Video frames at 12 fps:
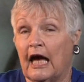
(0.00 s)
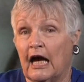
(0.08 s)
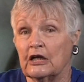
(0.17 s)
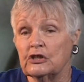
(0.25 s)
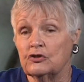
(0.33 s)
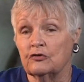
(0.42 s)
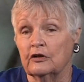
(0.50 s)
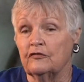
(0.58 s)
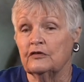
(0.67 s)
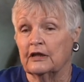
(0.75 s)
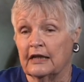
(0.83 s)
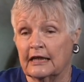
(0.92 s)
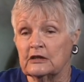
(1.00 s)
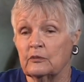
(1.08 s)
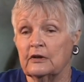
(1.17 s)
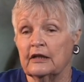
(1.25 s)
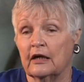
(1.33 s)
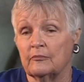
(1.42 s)
ash drift, and that's
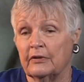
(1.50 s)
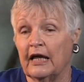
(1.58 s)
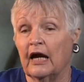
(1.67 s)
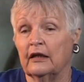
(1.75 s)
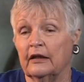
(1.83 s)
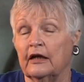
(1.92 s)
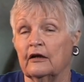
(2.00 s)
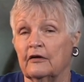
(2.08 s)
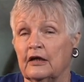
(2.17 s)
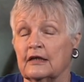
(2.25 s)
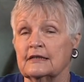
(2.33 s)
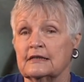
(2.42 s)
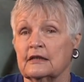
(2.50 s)
what that black layer is.